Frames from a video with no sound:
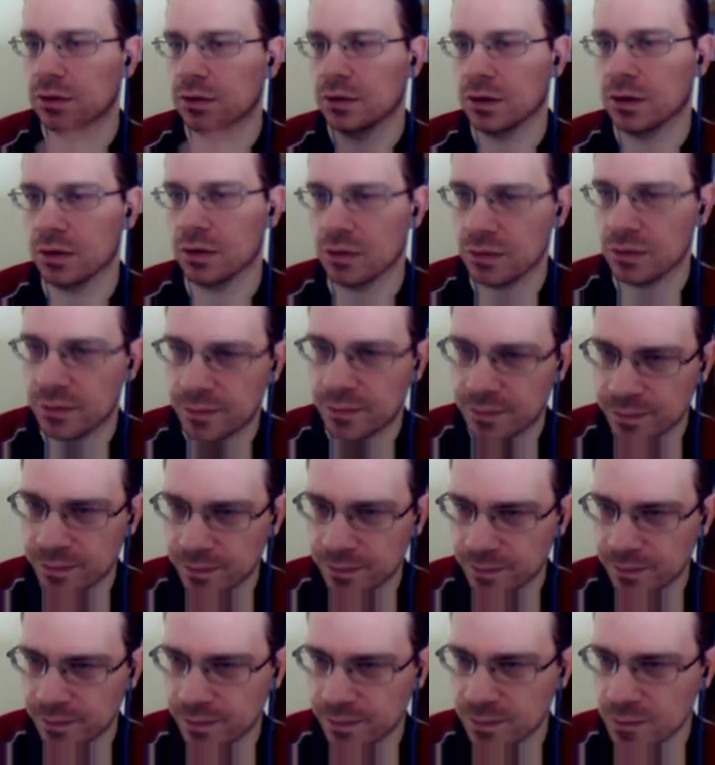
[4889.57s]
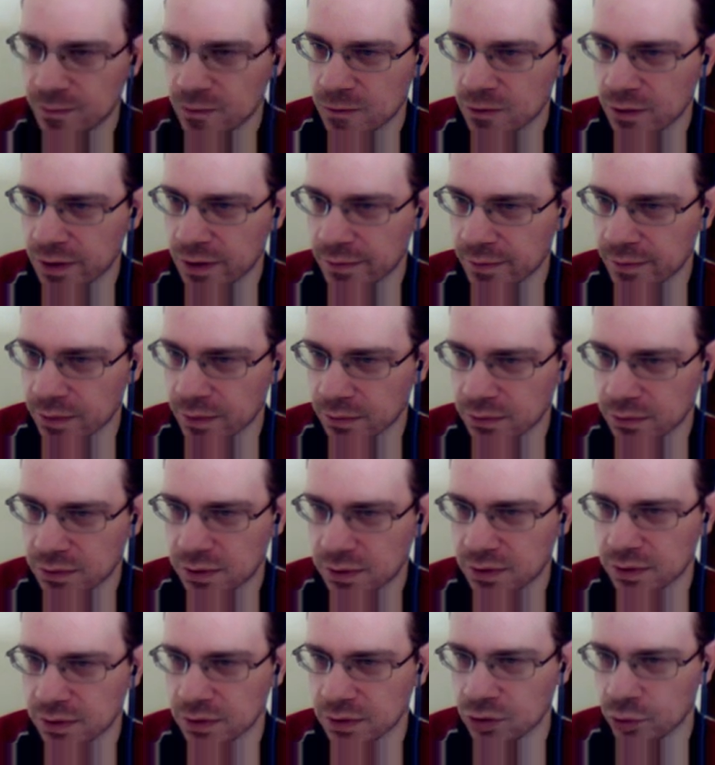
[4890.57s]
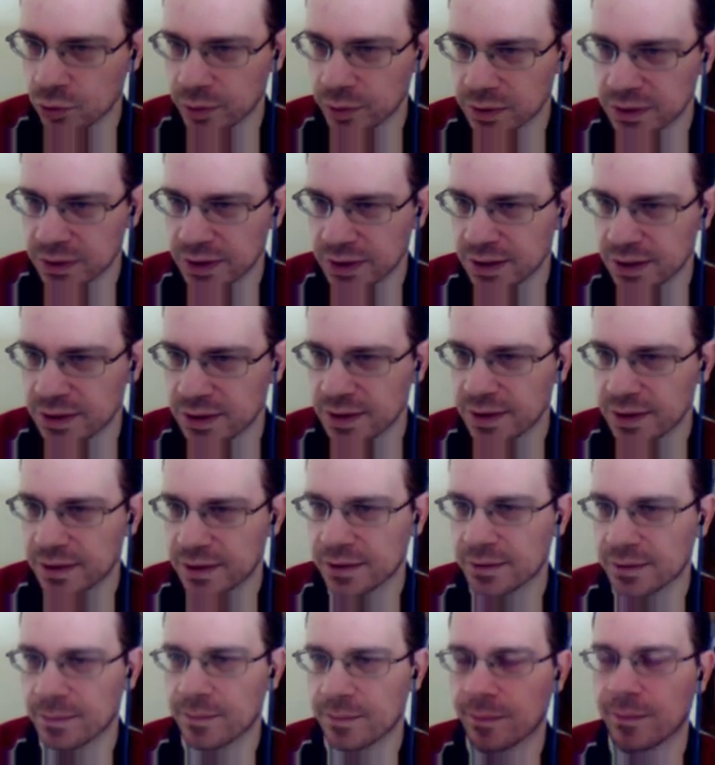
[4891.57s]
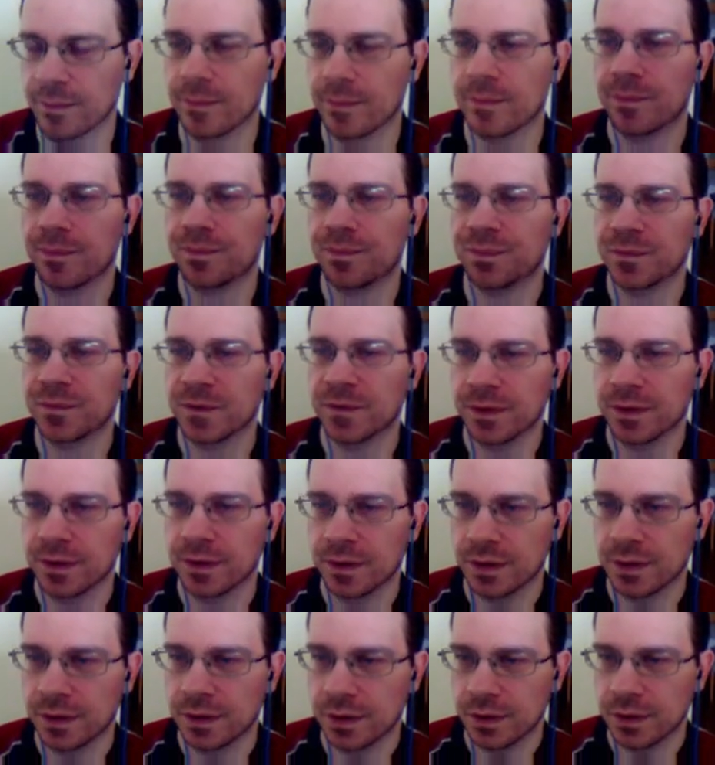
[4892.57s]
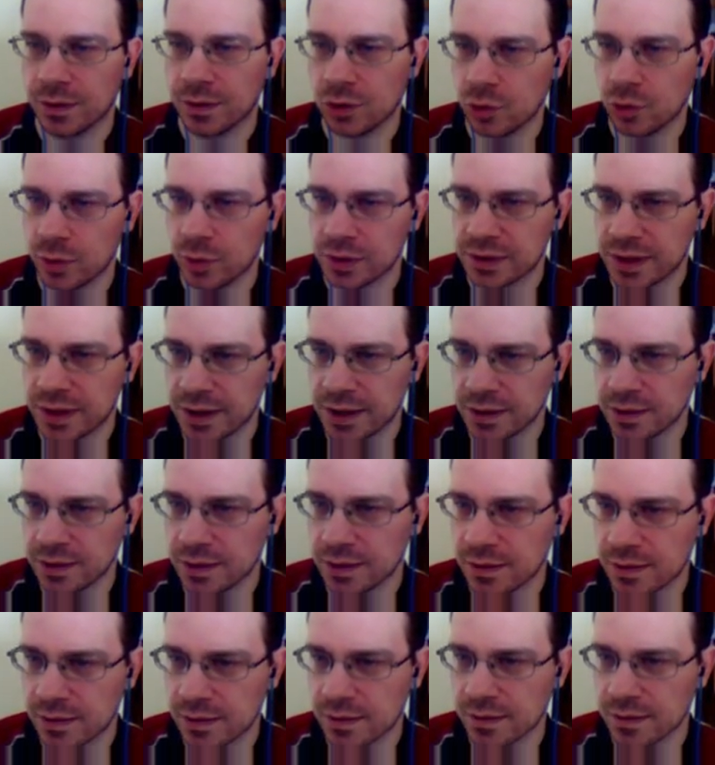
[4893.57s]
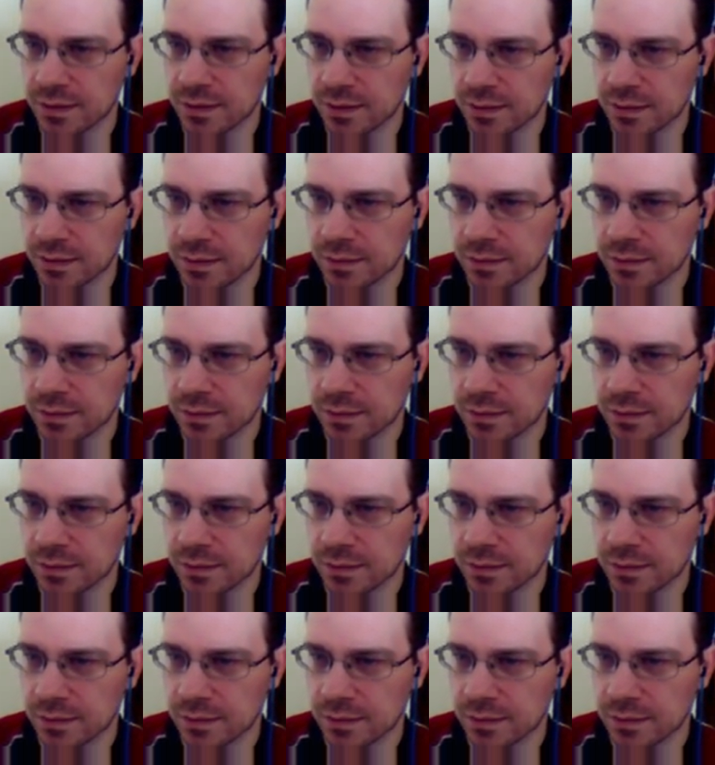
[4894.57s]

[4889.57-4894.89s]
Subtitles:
No, no, I won't. You will take that. You will take this